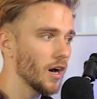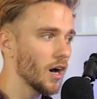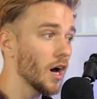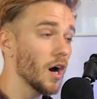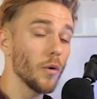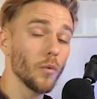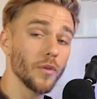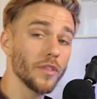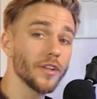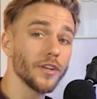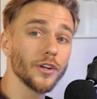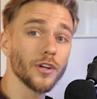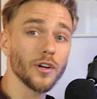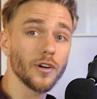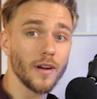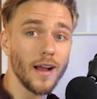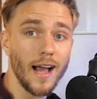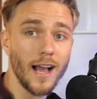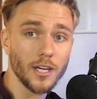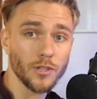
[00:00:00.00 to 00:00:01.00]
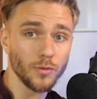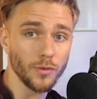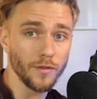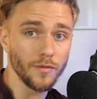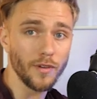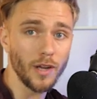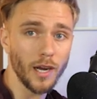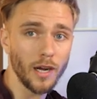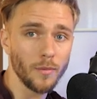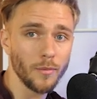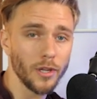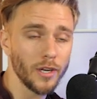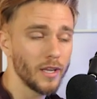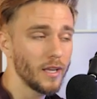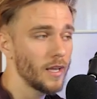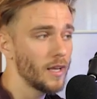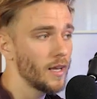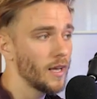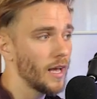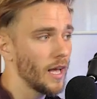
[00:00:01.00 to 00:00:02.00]
within your actual environment.
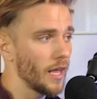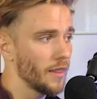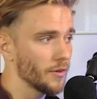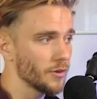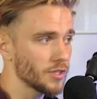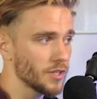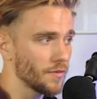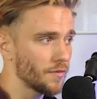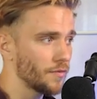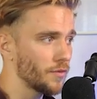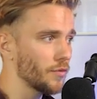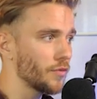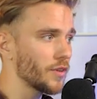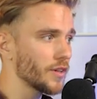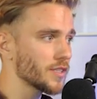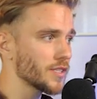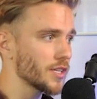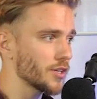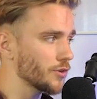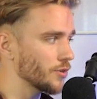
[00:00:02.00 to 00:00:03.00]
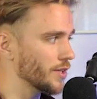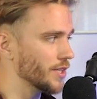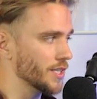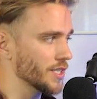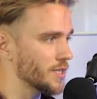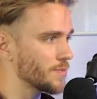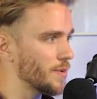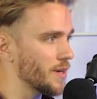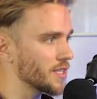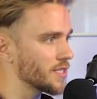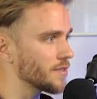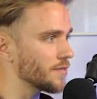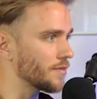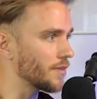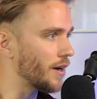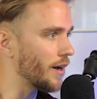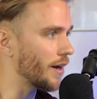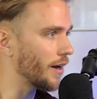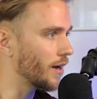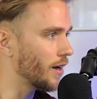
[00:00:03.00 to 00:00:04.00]
And there's a few things that you need to
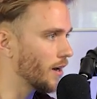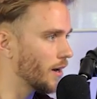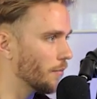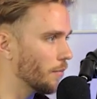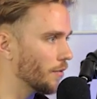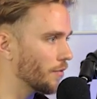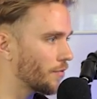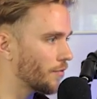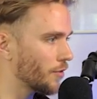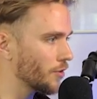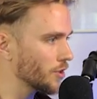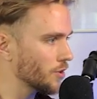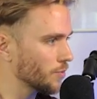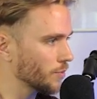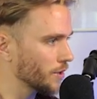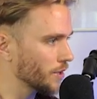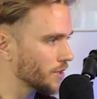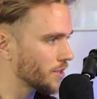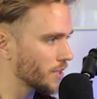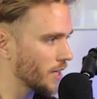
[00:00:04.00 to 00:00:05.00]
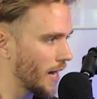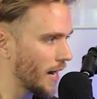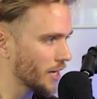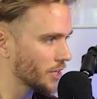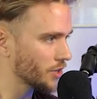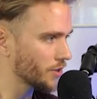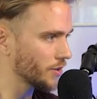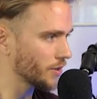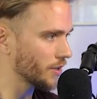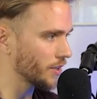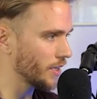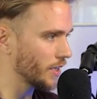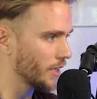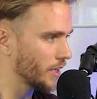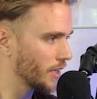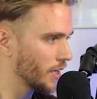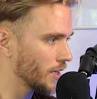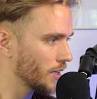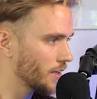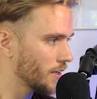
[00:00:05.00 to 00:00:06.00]
specify. But first, we need to actually
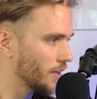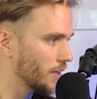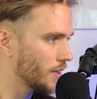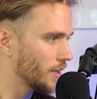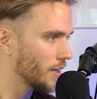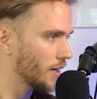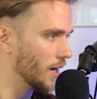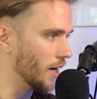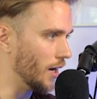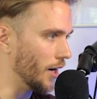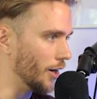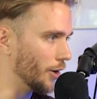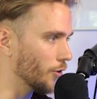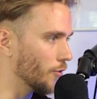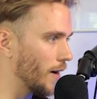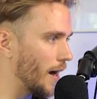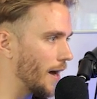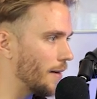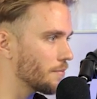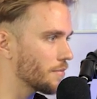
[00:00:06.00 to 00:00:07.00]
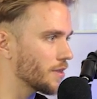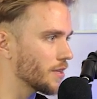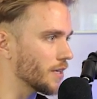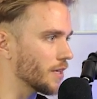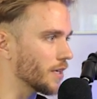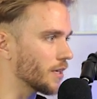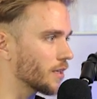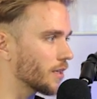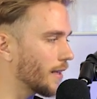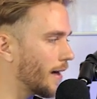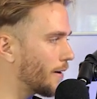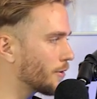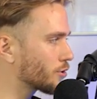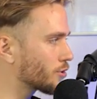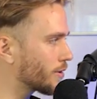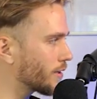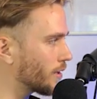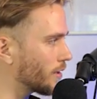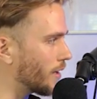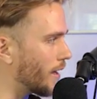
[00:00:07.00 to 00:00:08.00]
grab the
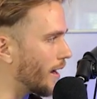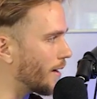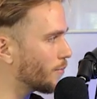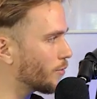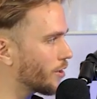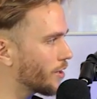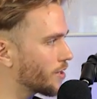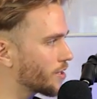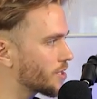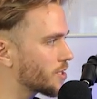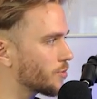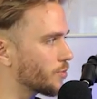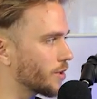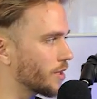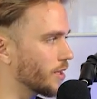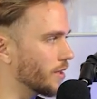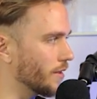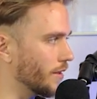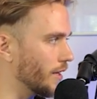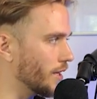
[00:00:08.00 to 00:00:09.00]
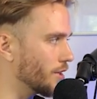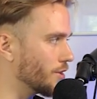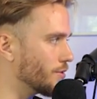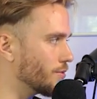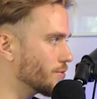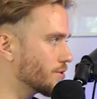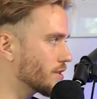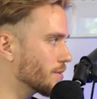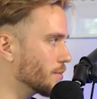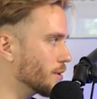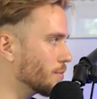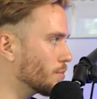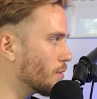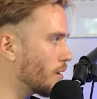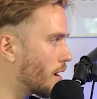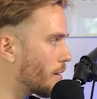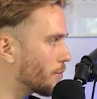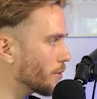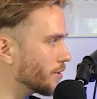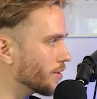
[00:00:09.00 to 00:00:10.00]
CloudTrail library so we can then use some of the
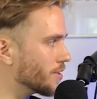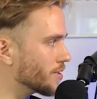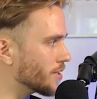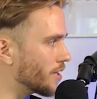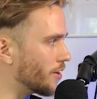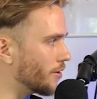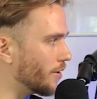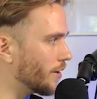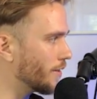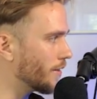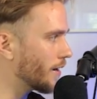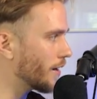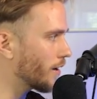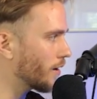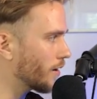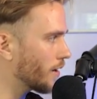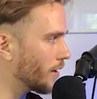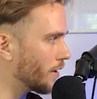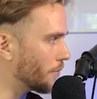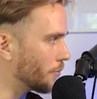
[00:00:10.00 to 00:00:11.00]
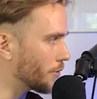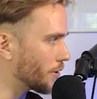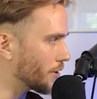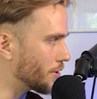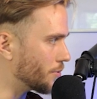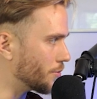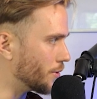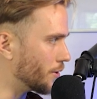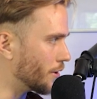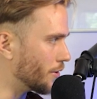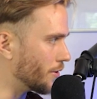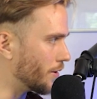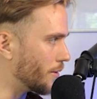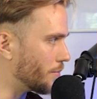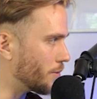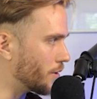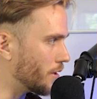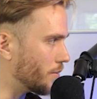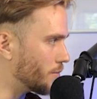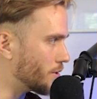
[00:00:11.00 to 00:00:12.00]
properties that are in there. And we can do another
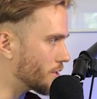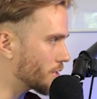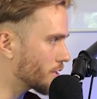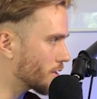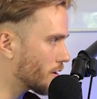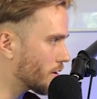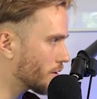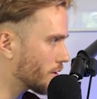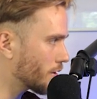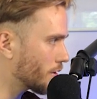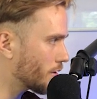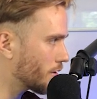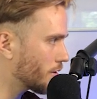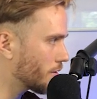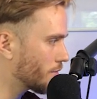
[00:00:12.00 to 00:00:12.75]
npm install here.